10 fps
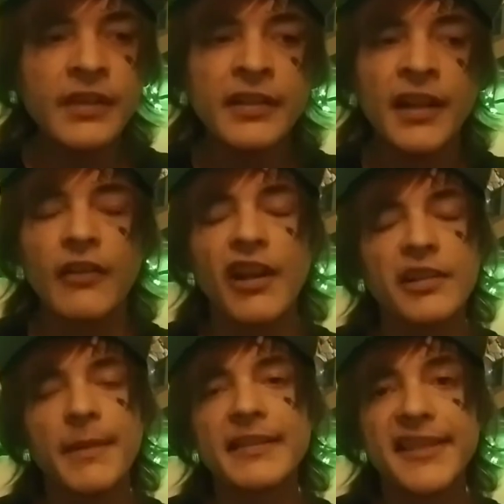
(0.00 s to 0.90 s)
Now, when I was
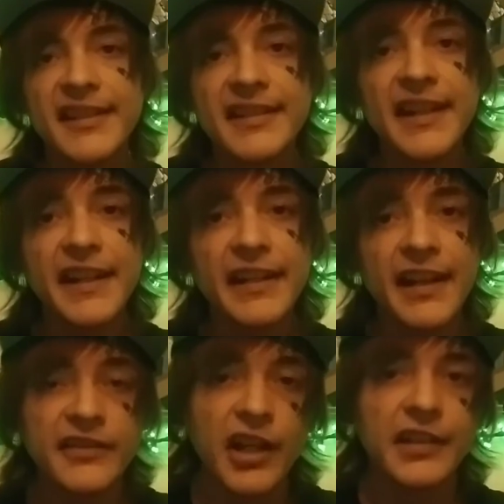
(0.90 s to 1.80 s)
about 16, I
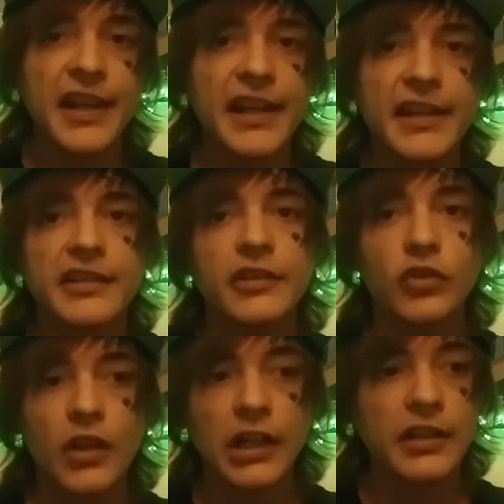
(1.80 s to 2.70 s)
started getting into
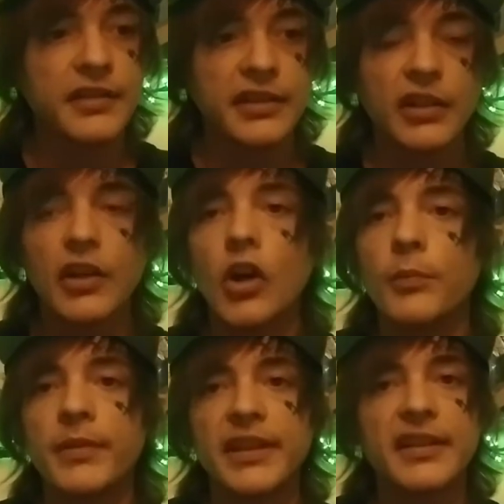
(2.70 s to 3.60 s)
drugs,
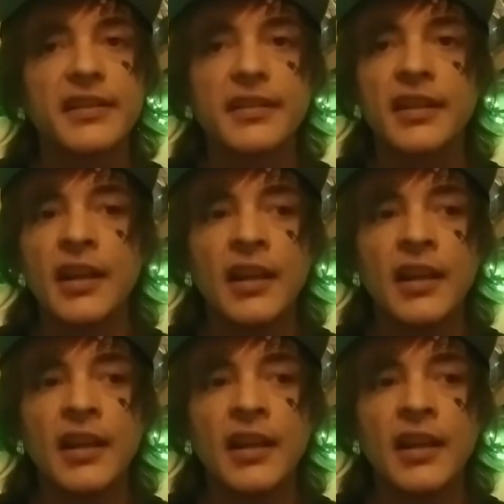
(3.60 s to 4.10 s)
opiates,